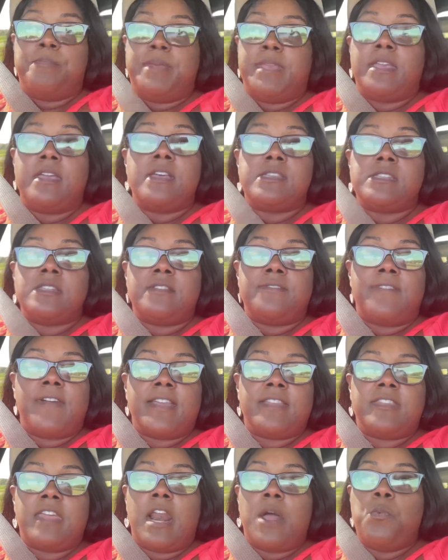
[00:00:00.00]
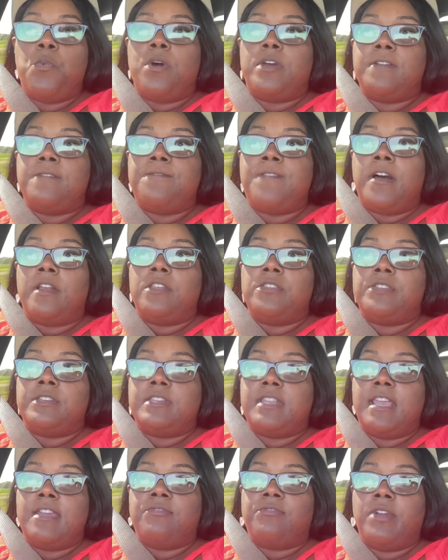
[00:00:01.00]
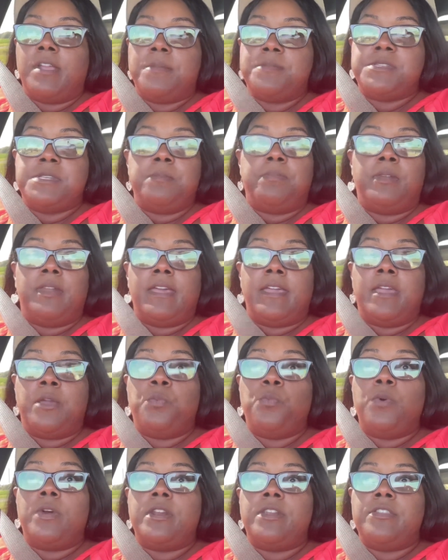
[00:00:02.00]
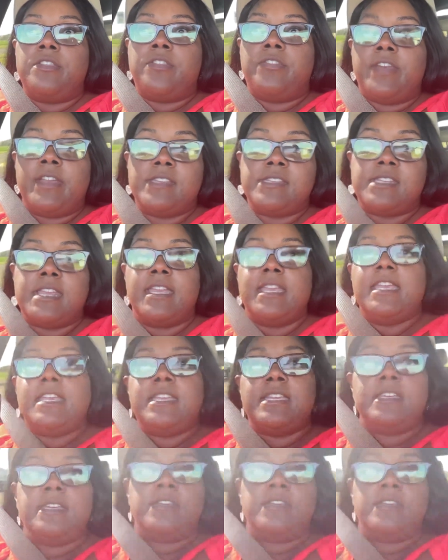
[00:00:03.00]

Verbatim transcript: because of the fact that I want to follow the Dave Ramsey plan, one of the things that he